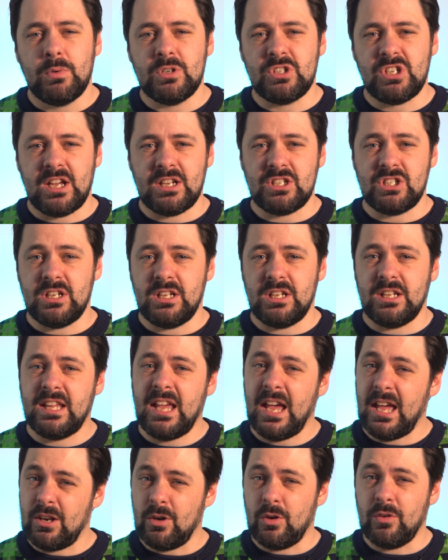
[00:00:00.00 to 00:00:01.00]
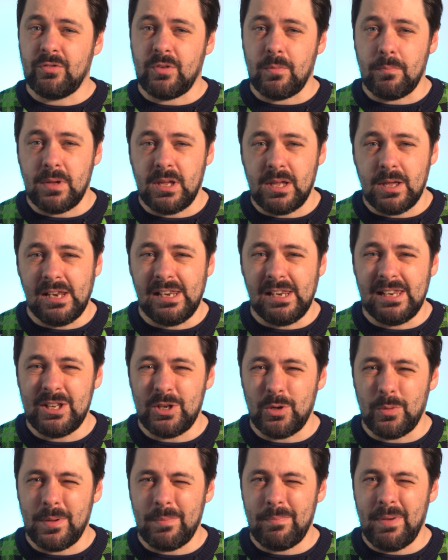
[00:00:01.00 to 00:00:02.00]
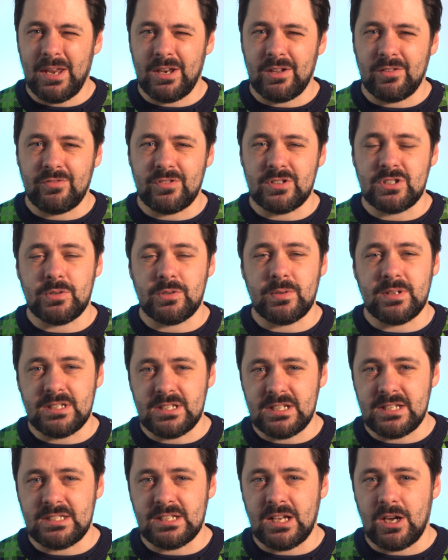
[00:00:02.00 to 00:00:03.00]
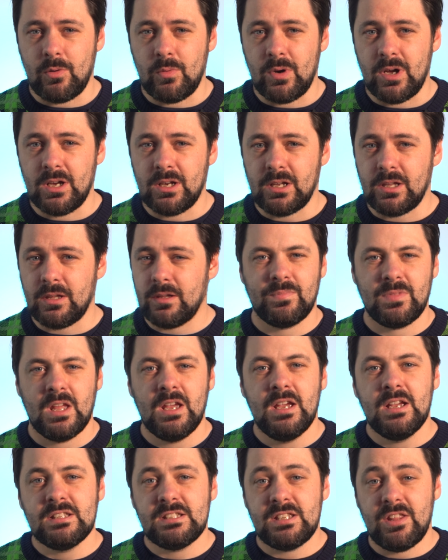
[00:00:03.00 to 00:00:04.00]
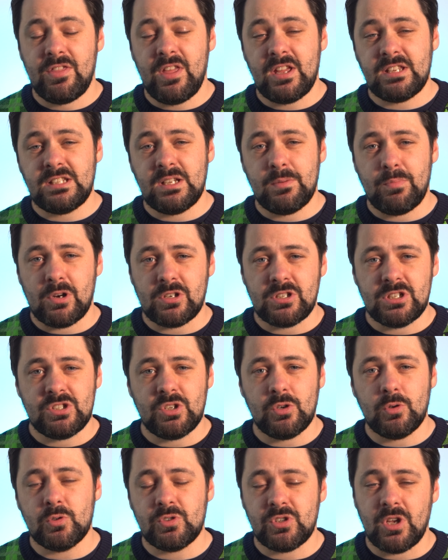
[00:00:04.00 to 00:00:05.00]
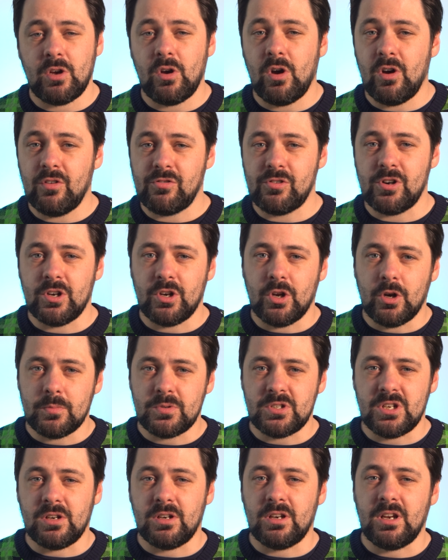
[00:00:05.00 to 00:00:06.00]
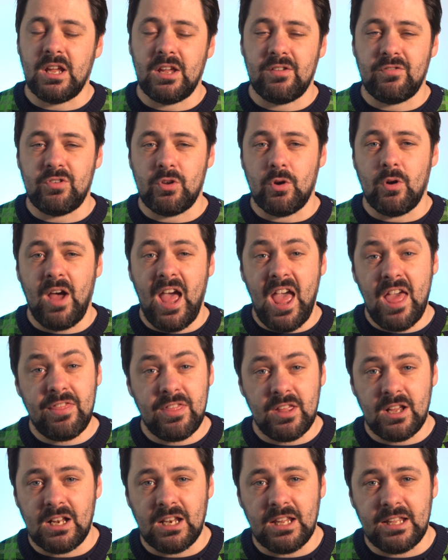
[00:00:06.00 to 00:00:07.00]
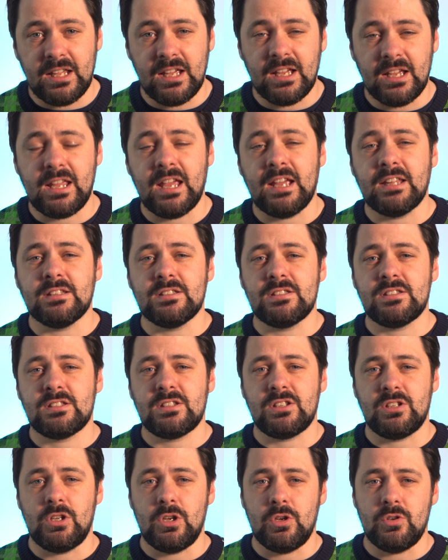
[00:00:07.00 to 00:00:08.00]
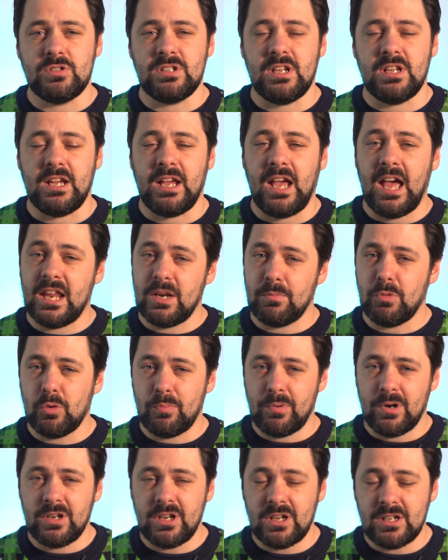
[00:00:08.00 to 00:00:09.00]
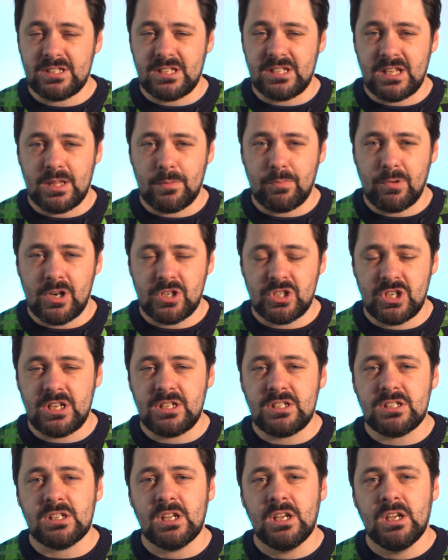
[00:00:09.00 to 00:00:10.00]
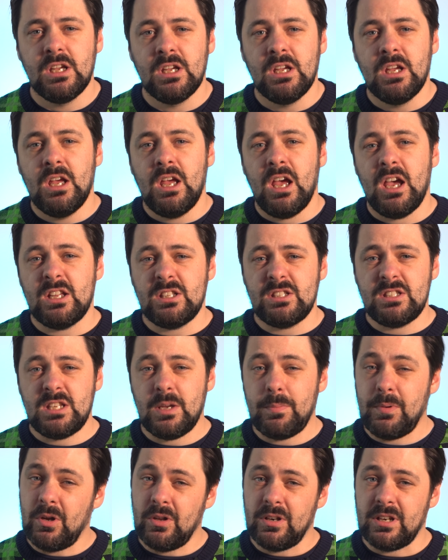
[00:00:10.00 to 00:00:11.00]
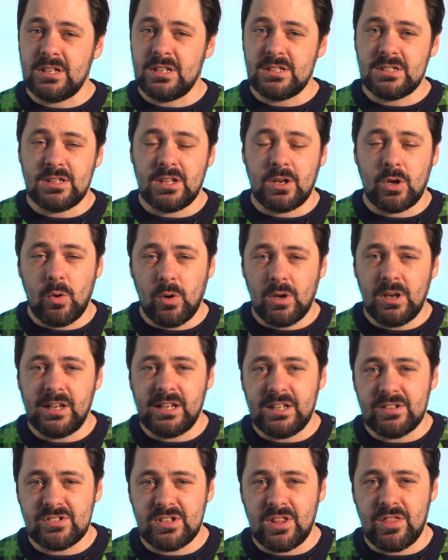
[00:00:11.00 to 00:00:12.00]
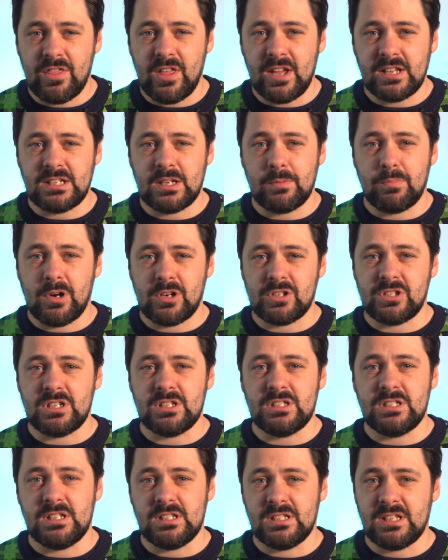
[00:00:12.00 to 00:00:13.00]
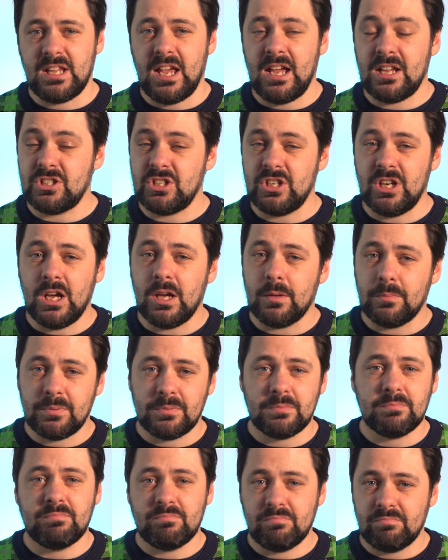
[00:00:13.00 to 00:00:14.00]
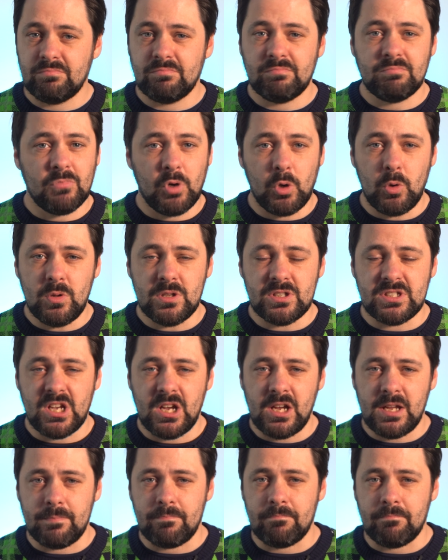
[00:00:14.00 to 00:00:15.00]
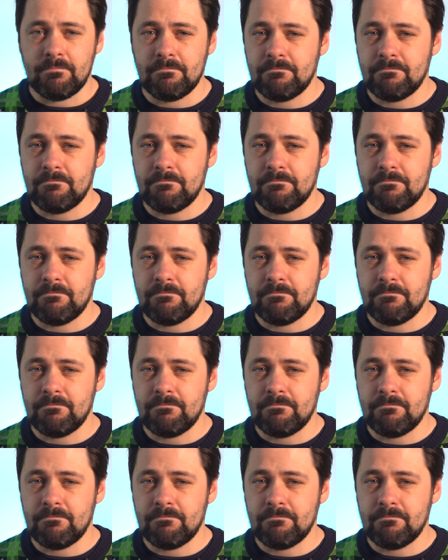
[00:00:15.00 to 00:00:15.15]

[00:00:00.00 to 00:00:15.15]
which actually can often be a little bit better for doing detail work. Synthetic brushes also offer an option if you're ethically against using animal products in the brushes, and to be honest, the quality of synthetic brushes is catching up all the time.